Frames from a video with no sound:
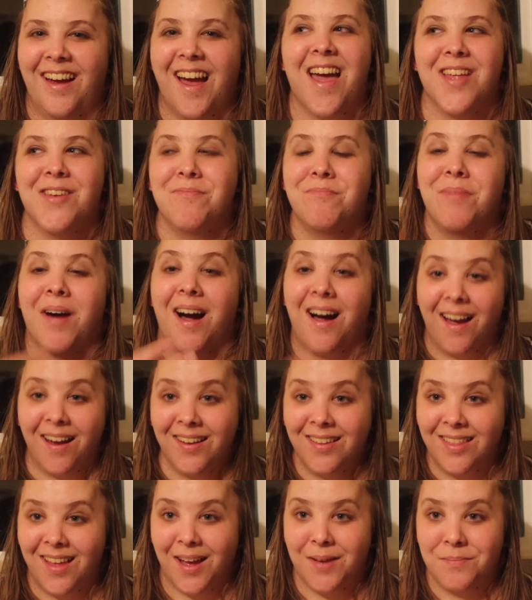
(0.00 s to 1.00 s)
And
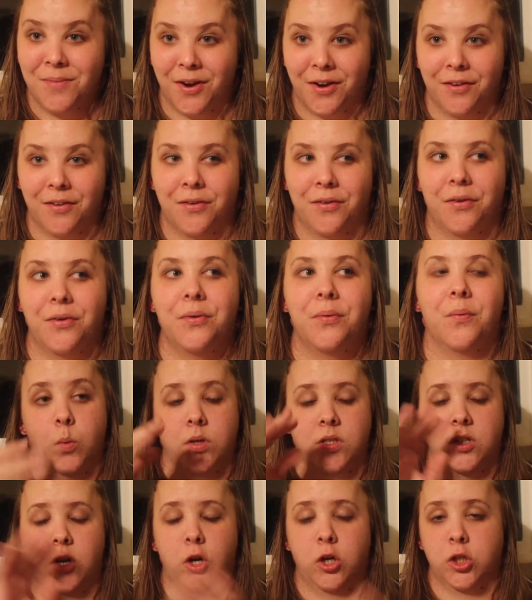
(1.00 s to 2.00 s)
behind that miracle
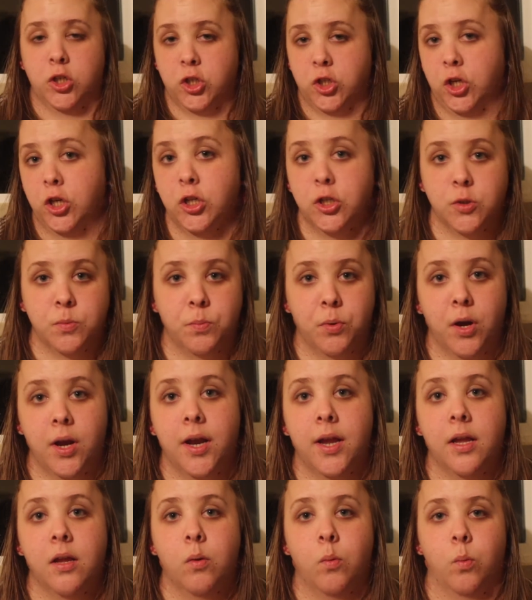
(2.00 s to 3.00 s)
was our church
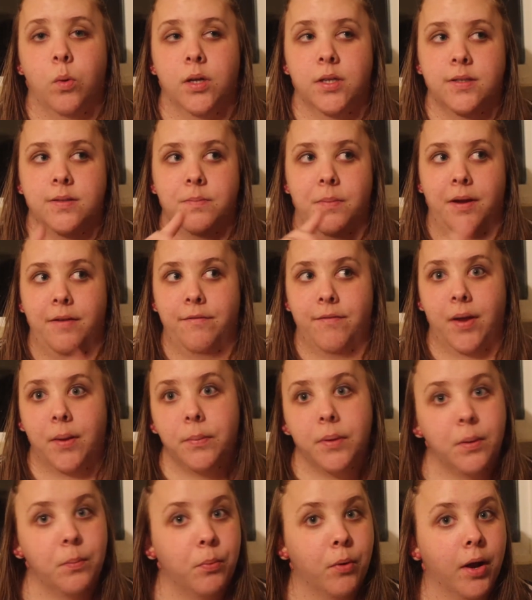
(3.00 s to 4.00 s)
praying, was my
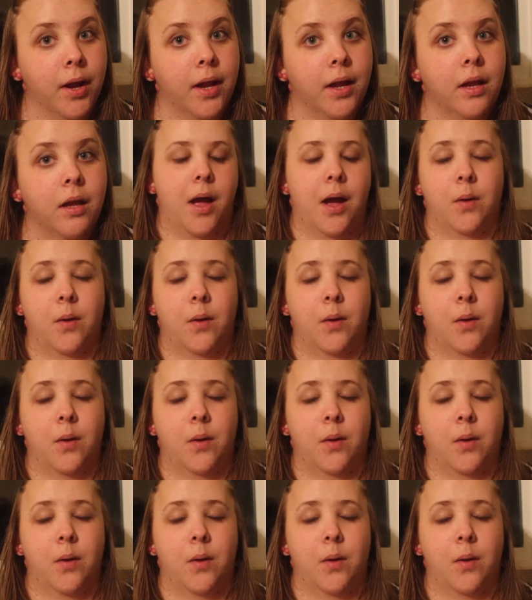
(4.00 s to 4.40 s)
family praying.